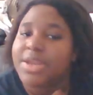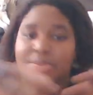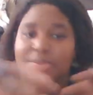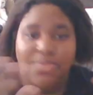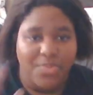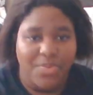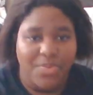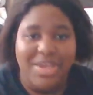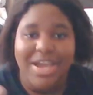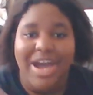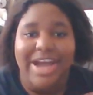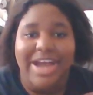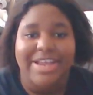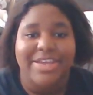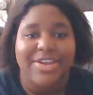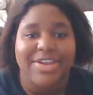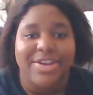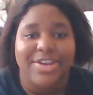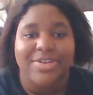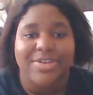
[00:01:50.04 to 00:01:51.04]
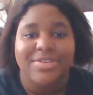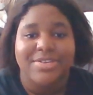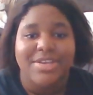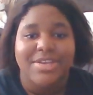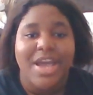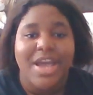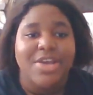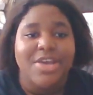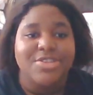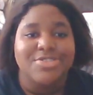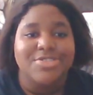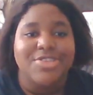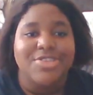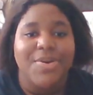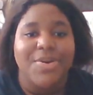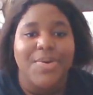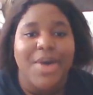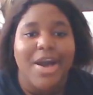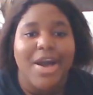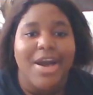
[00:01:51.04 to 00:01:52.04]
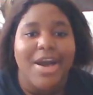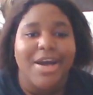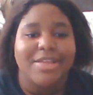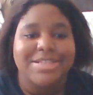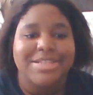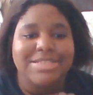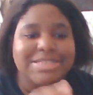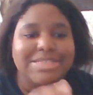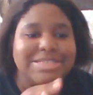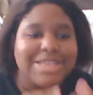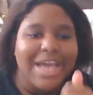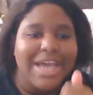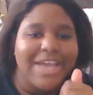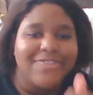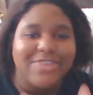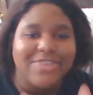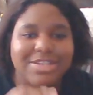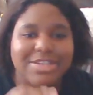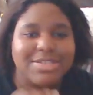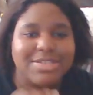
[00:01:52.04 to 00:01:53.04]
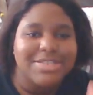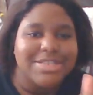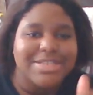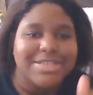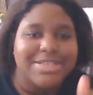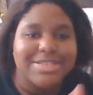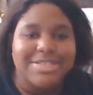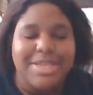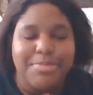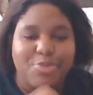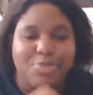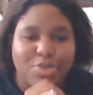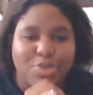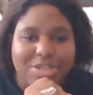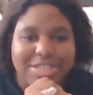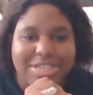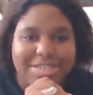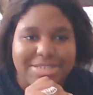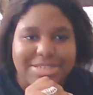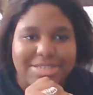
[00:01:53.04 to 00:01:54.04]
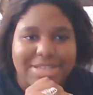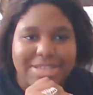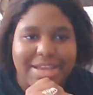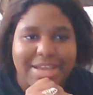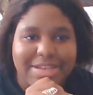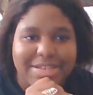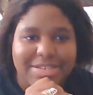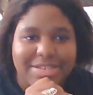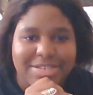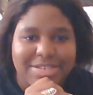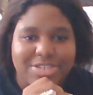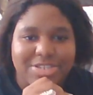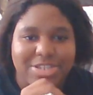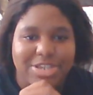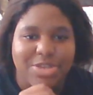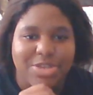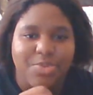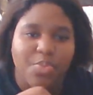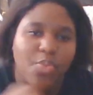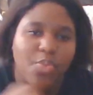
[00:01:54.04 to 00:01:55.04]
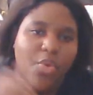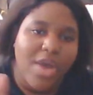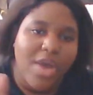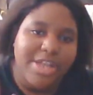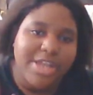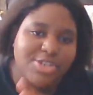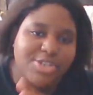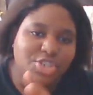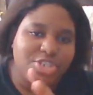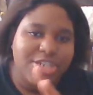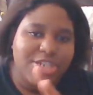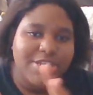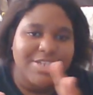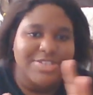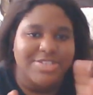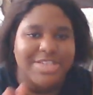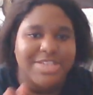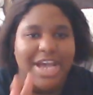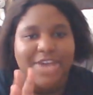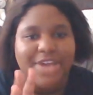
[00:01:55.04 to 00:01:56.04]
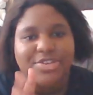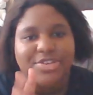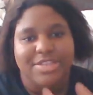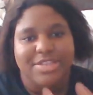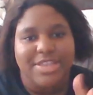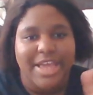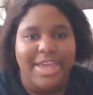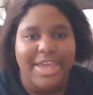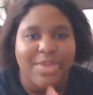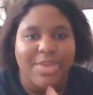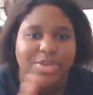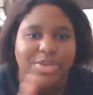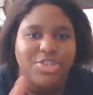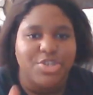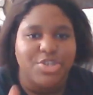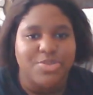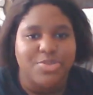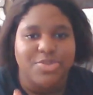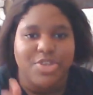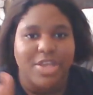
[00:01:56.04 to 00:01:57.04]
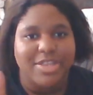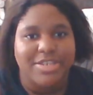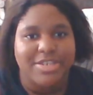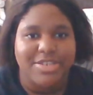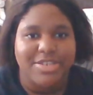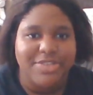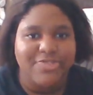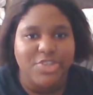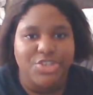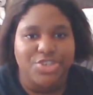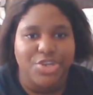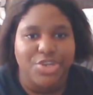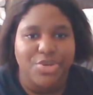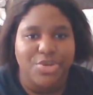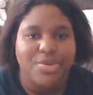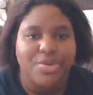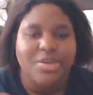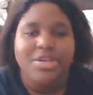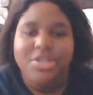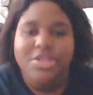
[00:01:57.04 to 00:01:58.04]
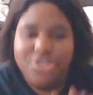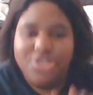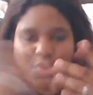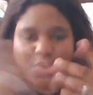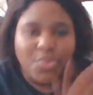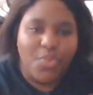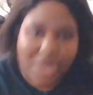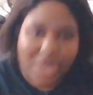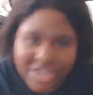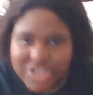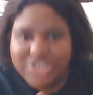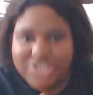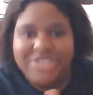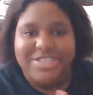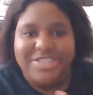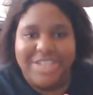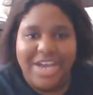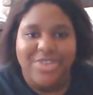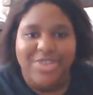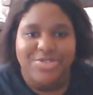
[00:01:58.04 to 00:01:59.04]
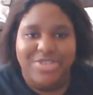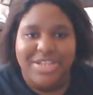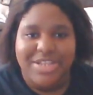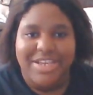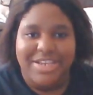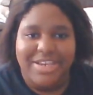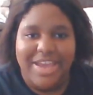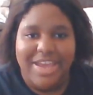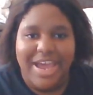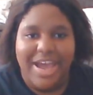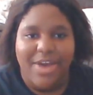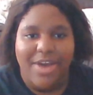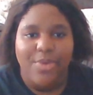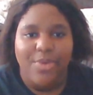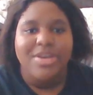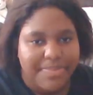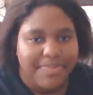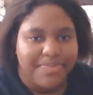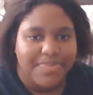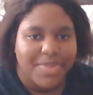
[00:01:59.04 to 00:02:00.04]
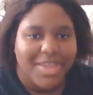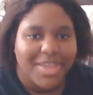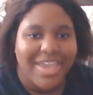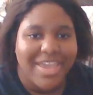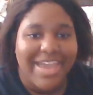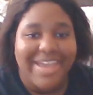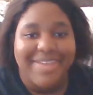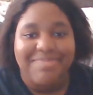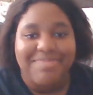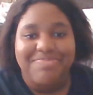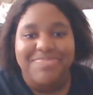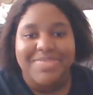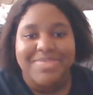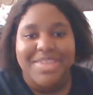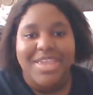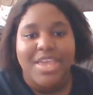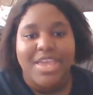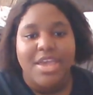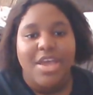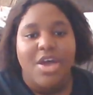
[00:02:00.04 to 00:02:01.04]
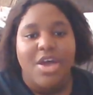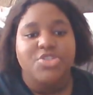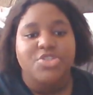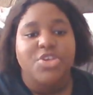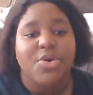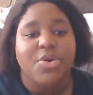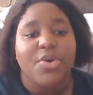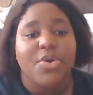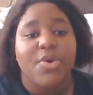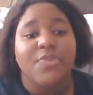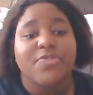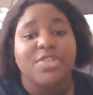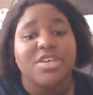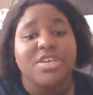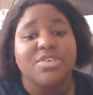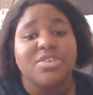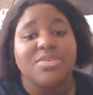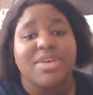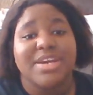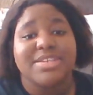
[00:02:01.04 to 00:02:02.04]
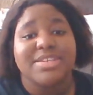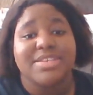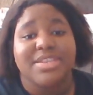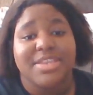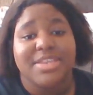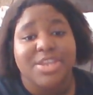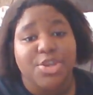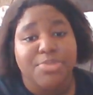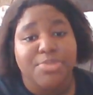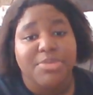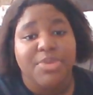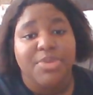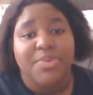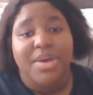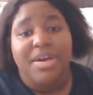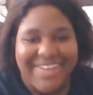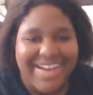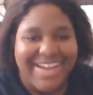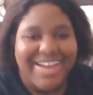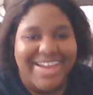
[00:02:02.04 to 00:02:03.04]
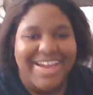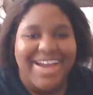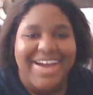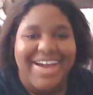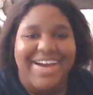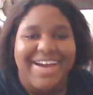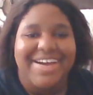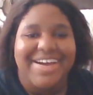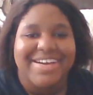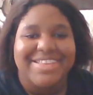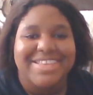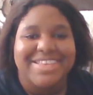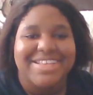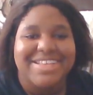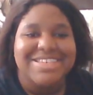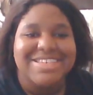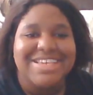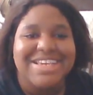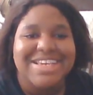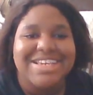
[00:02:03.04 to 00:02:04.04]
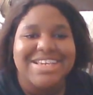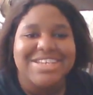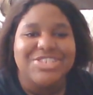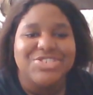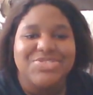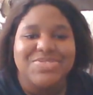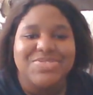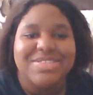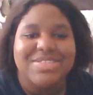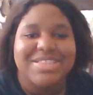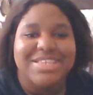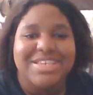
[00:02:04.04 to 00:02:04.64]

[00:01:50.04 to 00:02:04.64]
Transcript: We got here. So let's dive into this. I'm really excited to see what she sounded like when she was on the TV show to what she sounds like now. Okay, so hopefully you guys can hear me well. Let's get into